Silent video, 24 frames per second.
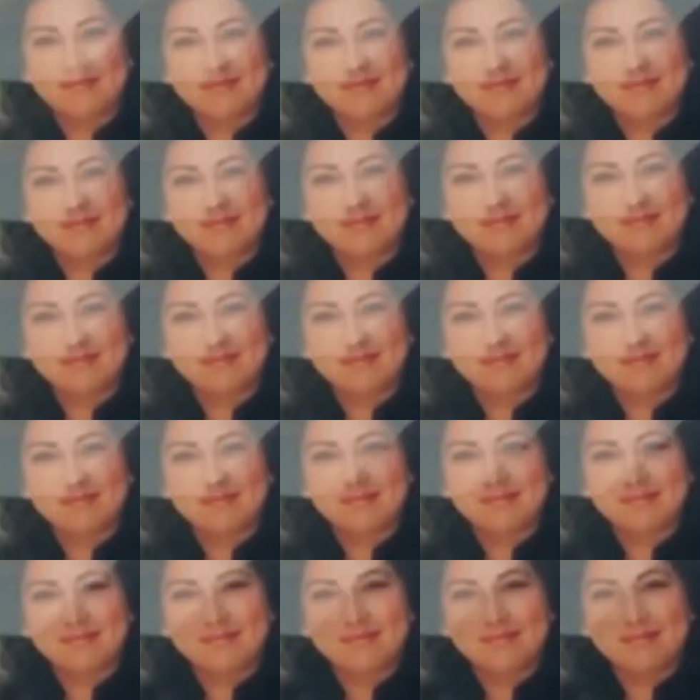
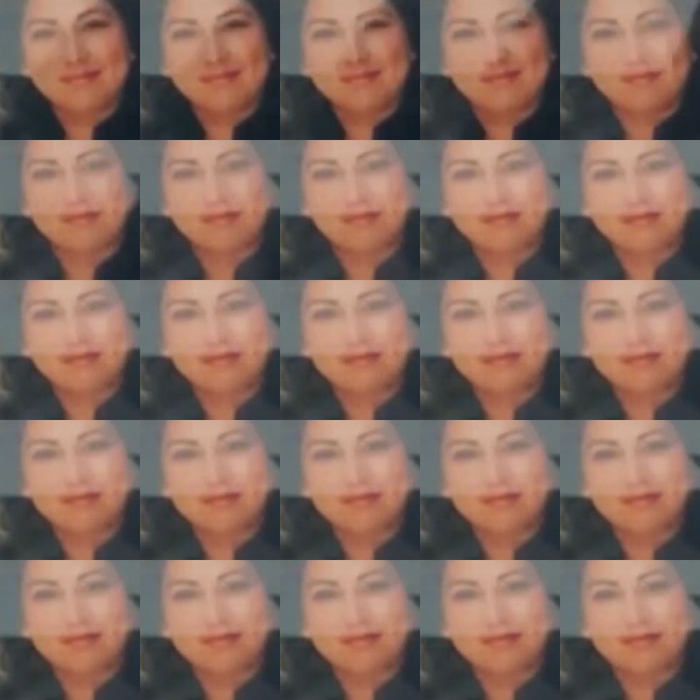
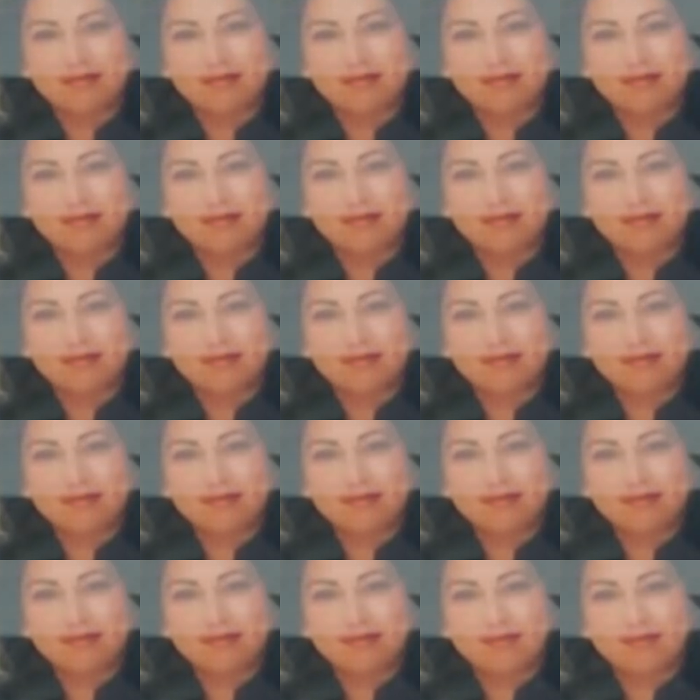
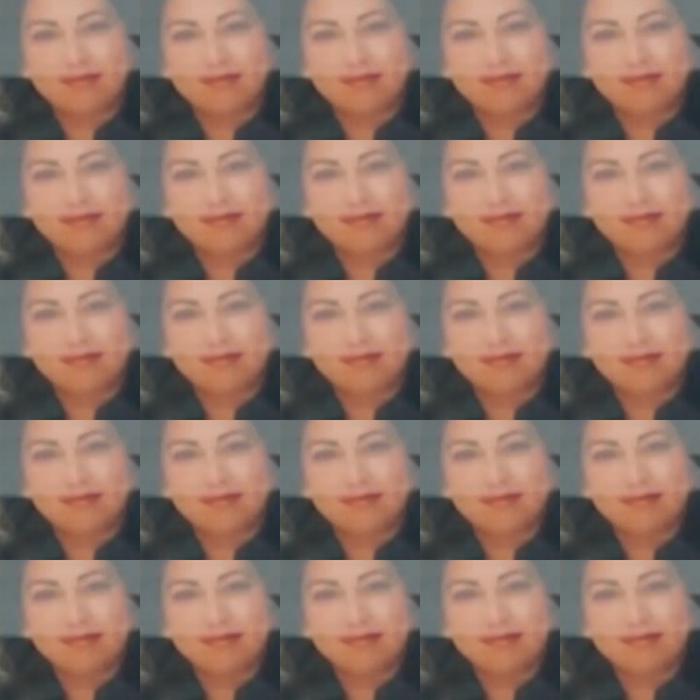
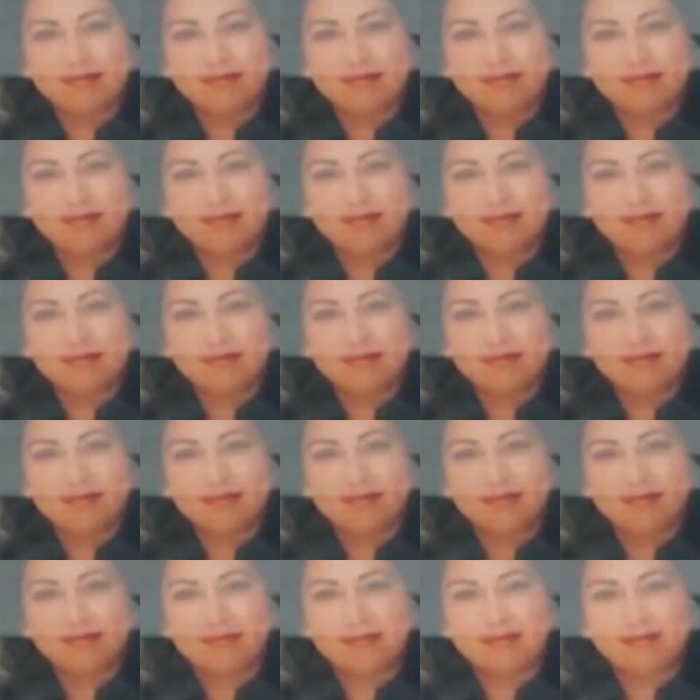
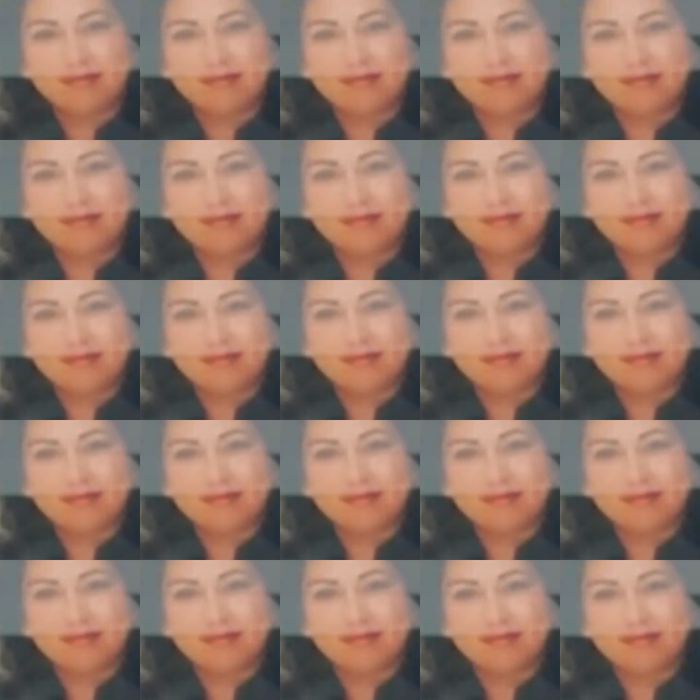
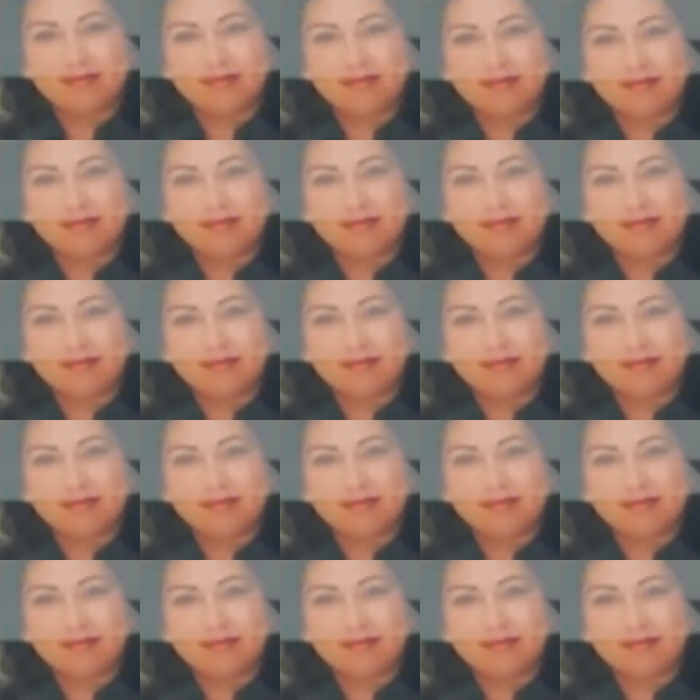This person isn't speaking.